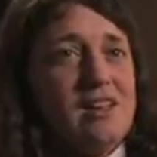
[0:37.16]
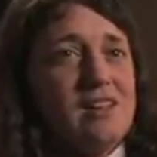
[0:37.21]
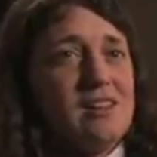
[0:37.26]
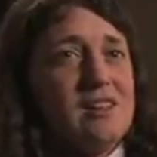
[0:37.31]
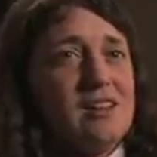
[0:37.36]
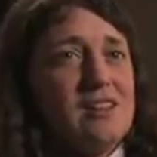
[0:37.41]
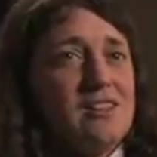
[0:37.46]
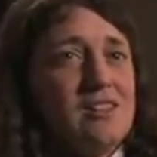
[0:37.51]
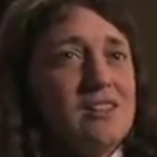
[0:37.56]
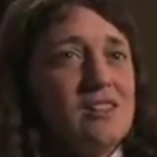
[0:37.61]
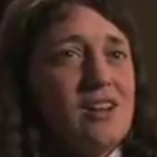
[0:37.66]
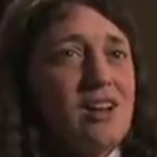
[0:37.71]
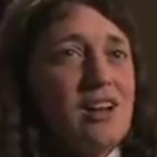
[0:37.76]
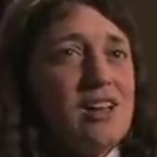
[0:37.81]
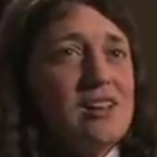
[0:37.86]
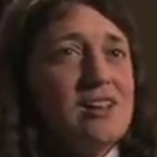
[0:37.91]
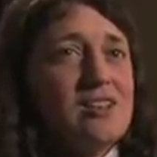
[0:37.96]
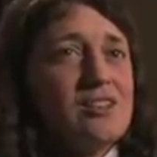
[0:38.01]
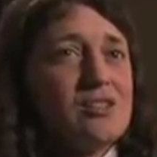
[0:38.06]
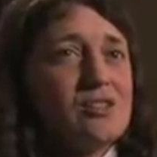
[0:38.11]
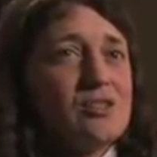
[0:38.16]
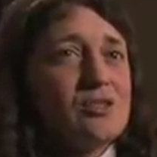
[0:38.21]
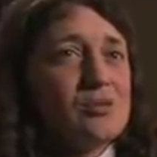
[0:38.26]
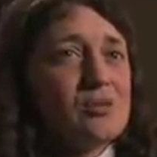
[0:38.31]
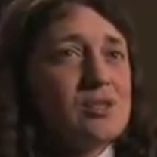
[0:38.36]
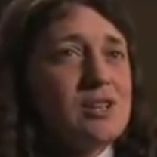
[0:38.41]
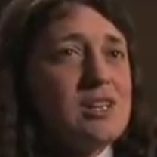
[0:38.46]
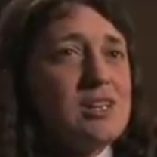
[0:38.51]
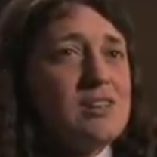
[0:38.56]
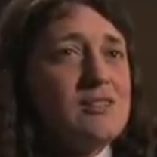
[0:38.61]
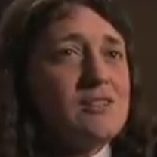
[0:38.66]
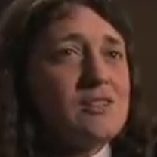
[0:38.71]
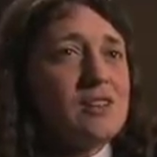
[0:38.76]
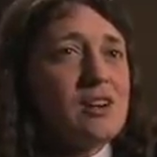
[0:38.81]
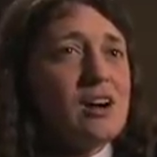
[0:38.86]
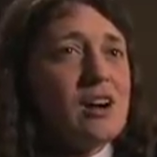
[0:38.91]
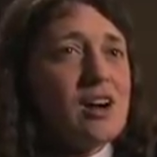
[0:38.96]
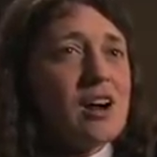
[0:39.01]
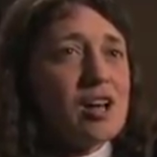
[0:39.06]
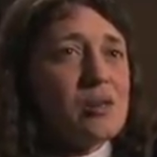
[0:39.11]
Let's not grieve
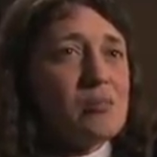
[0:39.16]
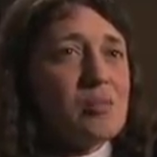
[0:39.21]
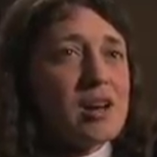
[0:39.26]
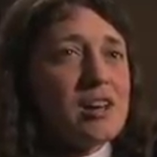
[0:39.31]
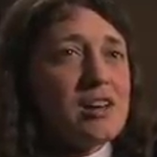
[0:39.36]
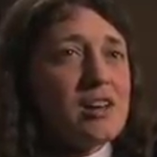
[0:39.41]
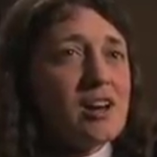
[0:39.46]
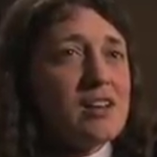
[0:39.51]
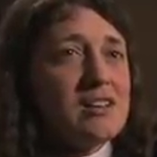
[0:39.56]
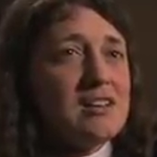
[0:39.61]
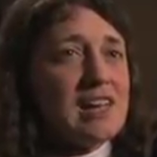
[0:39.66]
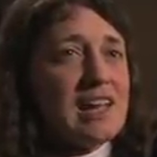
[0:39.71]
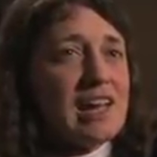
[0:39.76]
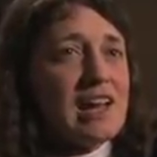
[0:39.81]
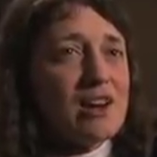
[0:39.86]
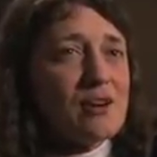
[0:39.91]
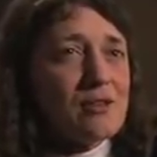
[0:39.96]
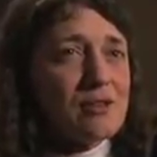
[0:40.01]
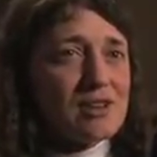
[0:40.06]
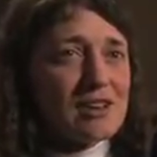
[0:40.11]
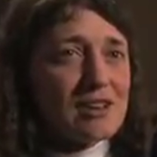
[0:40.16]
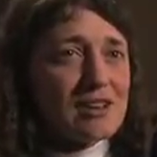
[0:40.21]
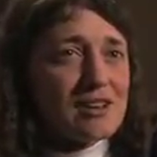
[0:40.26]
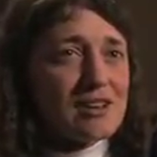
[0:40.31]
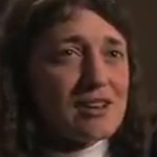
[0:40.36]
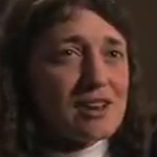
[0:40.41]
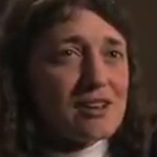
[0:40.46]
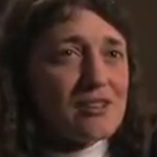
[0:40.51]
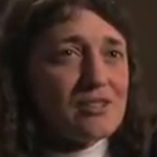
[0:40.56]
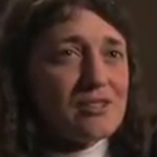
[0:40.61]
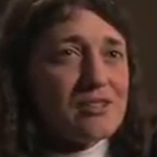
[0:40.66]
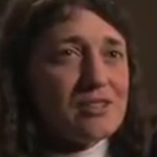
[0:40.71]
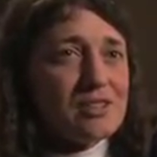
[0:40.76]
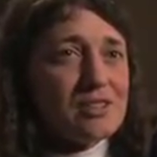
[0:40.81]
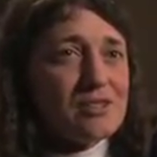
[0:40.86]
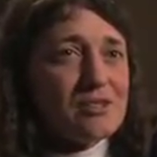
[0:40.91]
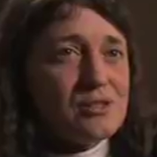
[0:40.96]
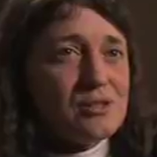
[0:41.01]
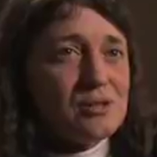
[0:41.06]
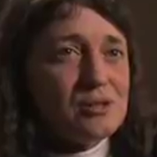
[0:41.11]
God by not caring enough
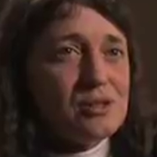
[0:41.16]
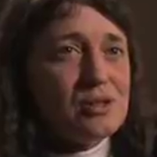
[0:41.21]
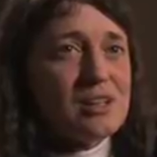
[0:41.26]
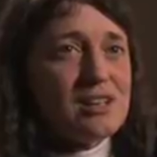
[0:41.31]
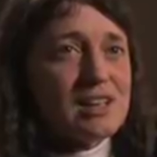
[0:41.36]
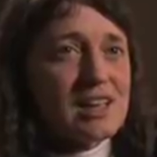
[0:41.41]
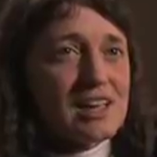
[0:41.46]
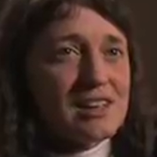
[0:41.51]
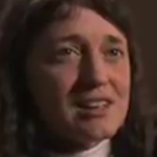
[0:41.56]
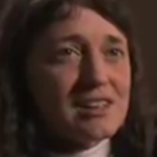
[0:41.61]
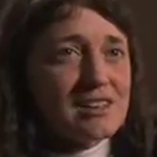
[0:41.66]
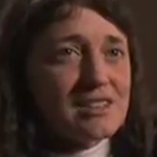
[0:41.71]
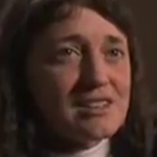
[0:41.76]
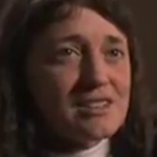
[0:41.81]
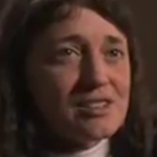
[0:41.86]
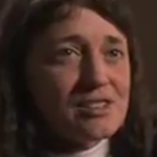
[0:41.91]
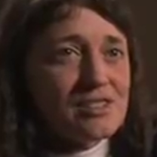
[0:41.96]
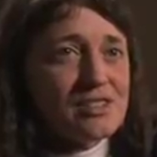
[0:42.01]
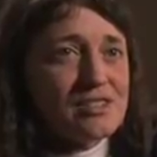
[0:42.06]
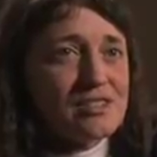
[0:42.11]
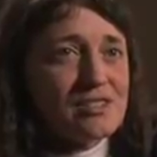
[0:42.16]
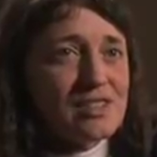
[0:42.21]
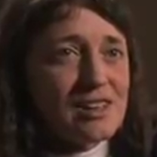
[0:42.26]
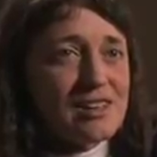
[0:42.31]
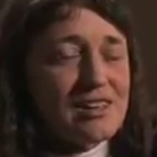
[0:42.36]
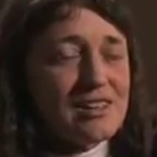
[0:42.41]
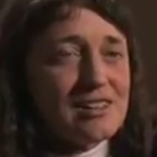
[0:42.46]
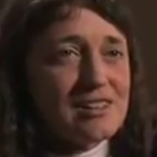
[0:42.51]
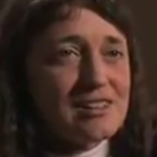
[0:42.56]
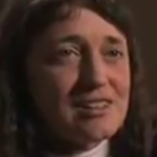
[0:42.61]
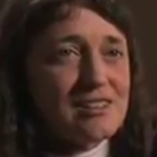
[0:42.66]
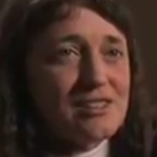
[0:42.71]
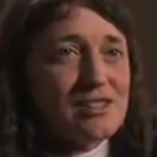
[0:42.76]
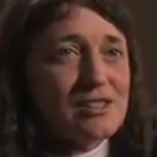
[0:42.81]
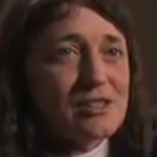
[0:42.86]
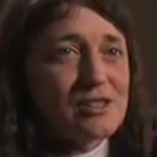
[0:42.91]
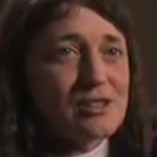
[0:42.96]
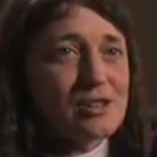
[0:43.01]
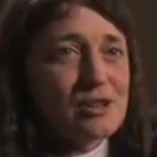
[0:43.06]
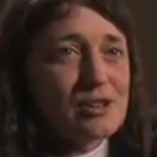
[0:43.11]
to look at it, to study it,
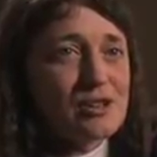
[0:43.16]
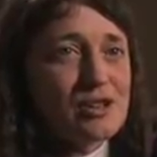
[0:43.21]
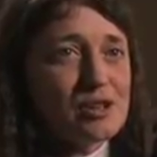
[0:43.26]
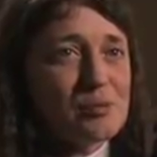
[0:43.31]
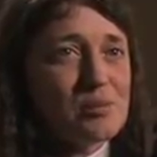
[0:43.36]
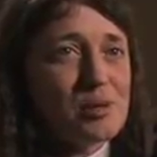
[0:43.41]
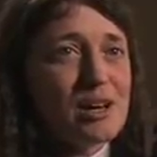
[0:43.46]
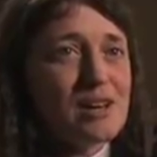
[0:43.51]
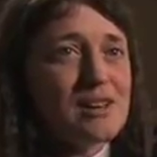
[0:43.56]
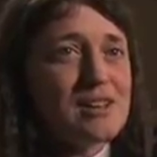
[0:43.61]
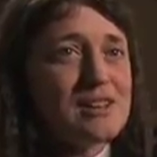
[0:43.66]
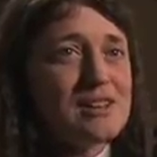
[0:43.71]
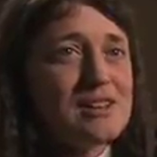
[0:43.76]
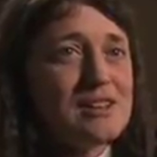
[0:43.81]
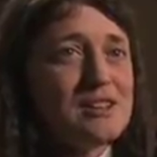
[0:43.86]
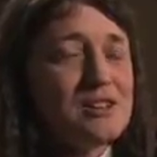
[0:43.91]
to learn about it.